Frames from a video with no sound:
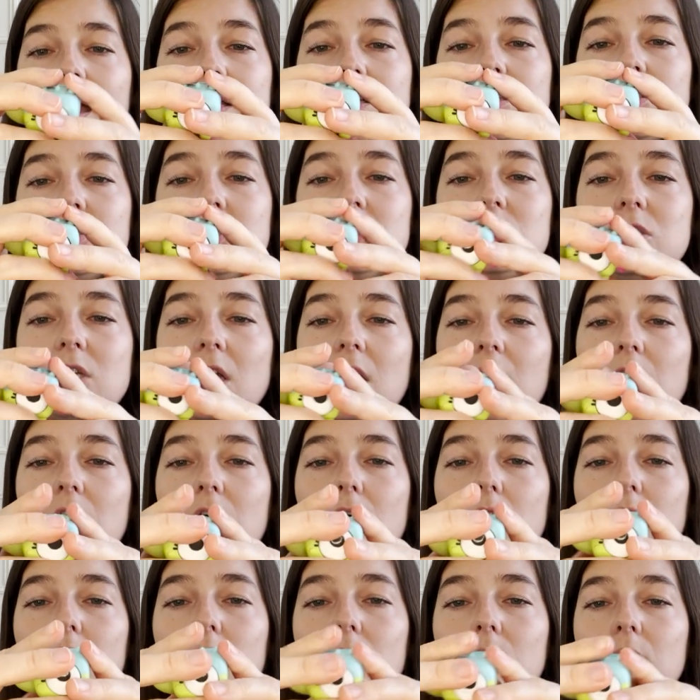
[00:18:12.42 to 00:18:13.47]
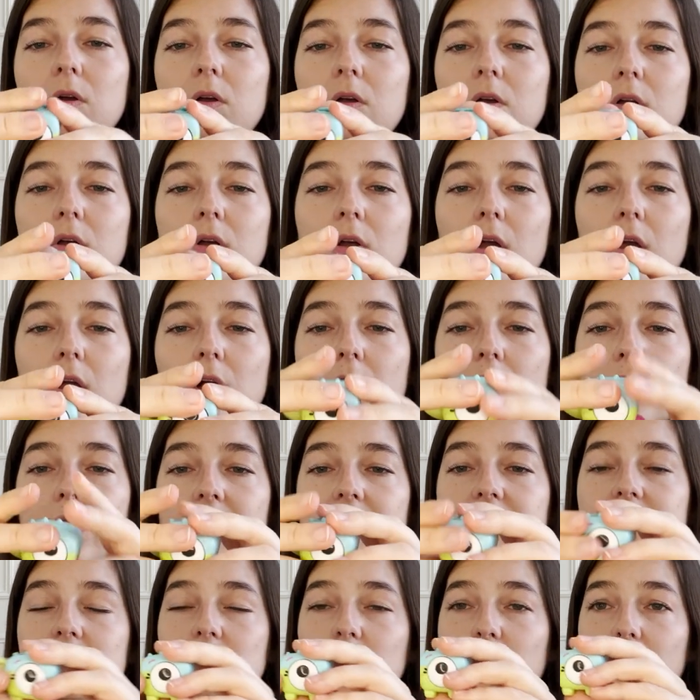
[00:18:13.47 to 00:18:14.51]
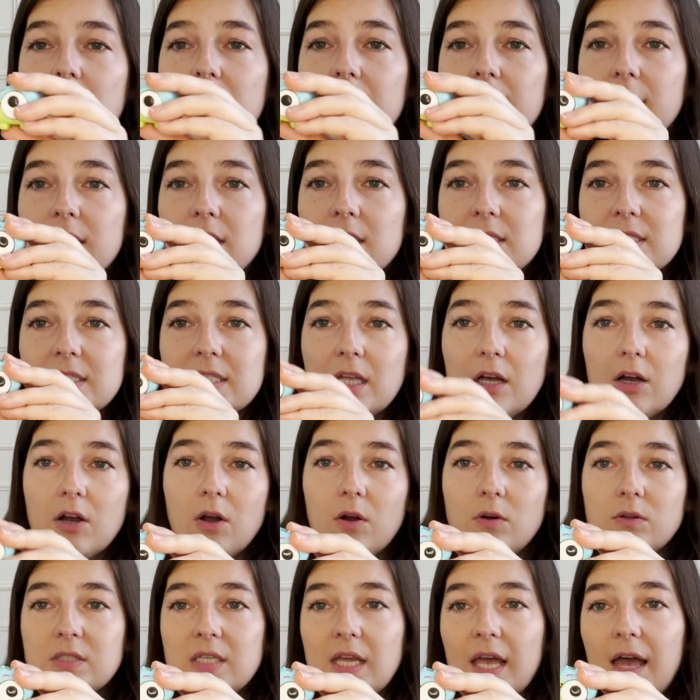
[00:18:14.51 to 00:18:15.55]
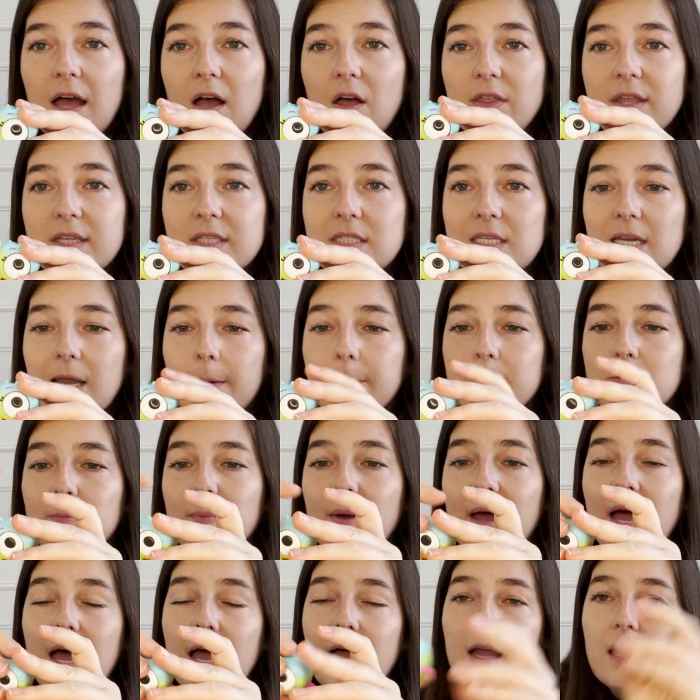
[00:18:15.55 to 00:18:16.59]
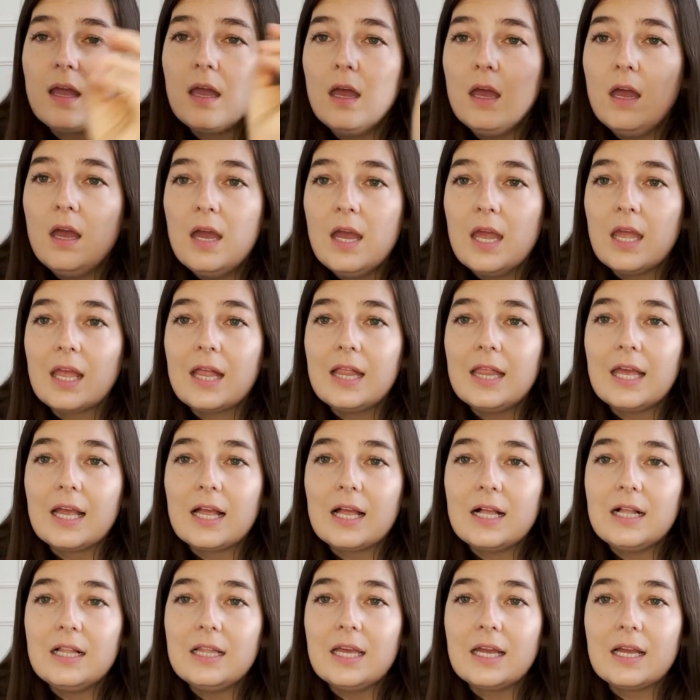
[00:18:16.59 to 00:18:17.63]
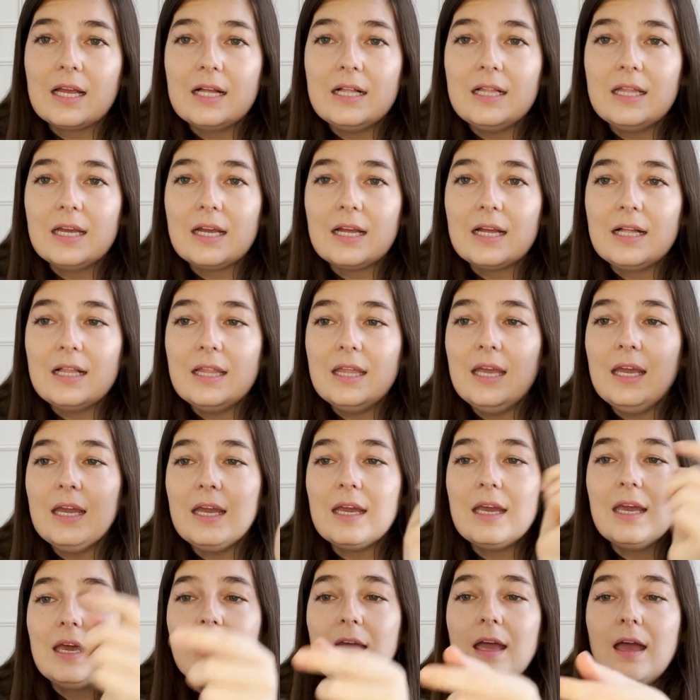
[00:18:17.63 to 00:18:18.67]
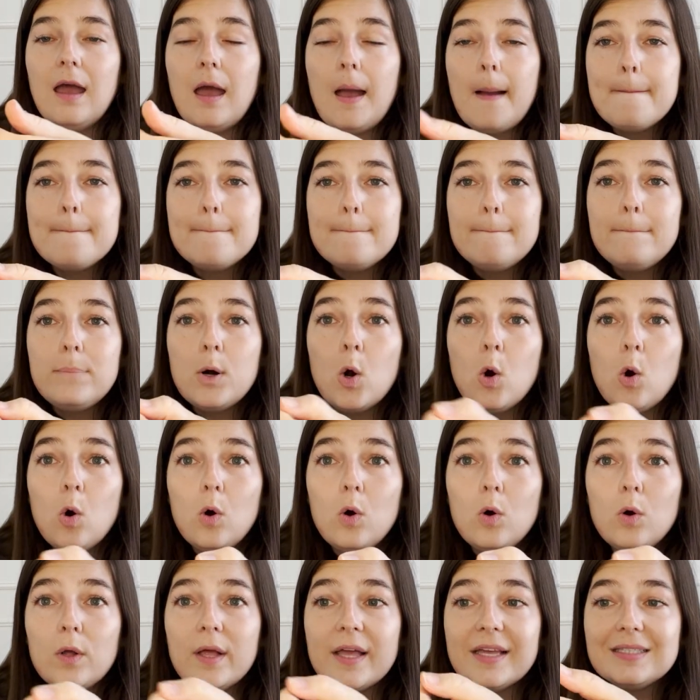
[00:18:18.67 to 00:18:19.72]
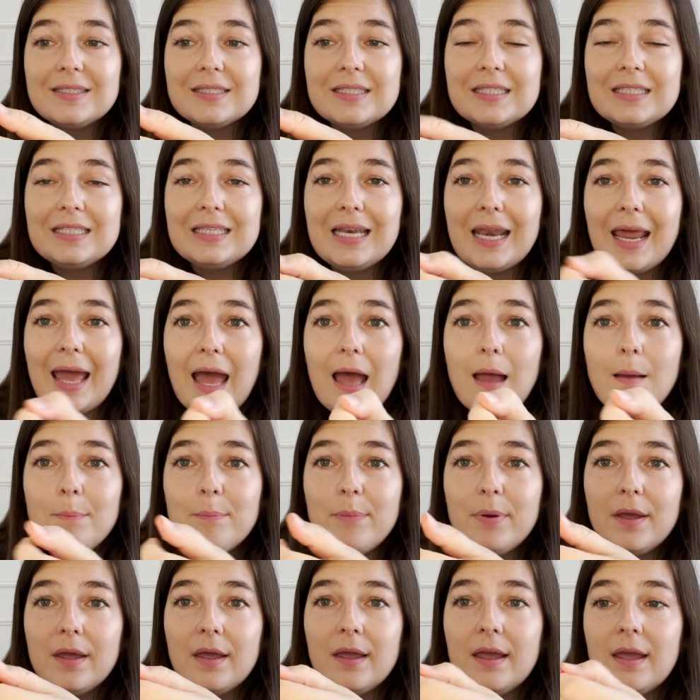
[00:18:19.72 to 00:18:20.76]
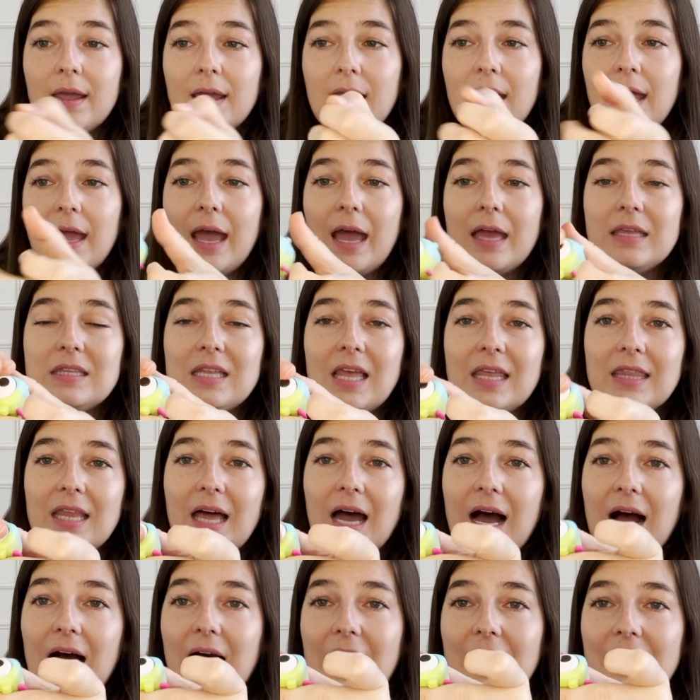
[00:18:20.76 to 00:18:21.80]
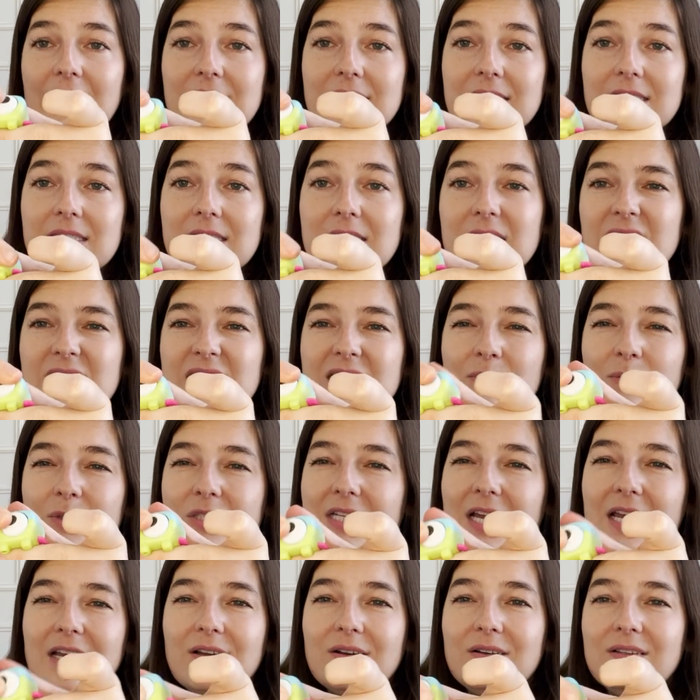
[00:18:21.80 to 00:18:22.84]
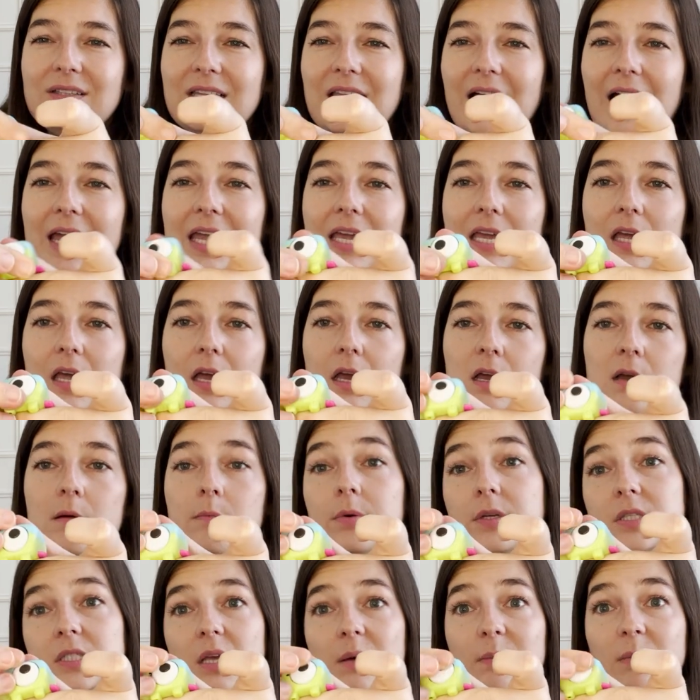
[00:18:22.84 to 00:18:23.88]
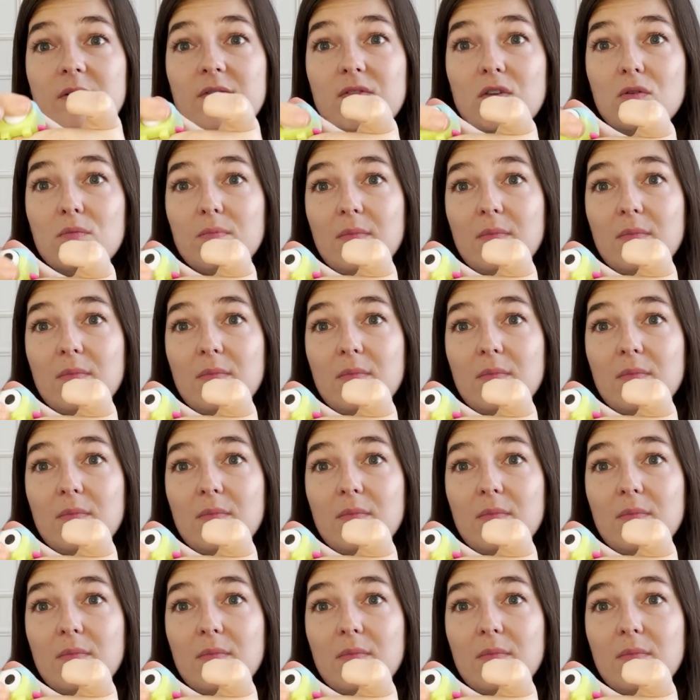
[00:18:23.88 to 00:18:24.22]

So this one, silicone tail that snaps back, click, click, click, click, pull and snap, and then the eyes, which I don't like, but some of you